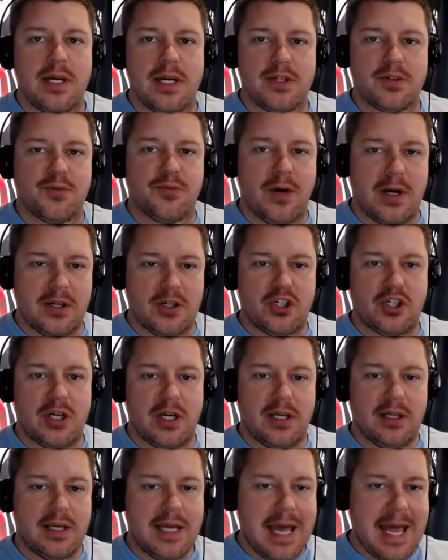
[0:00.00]
it's
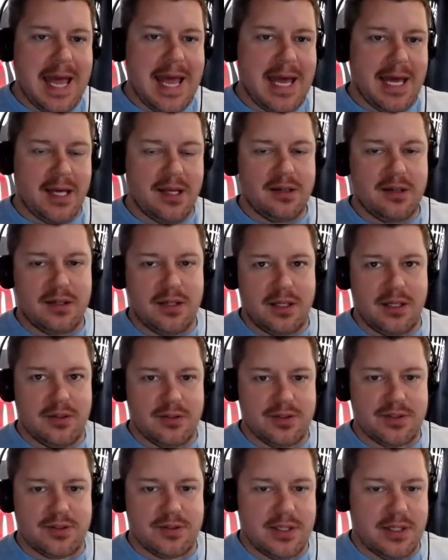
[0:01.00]
functioning. And
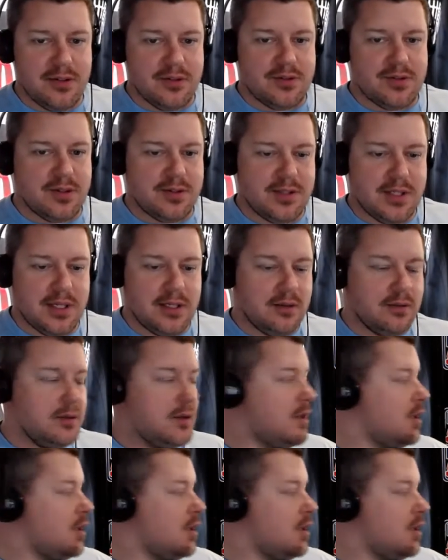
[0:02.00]
here's here's the thing.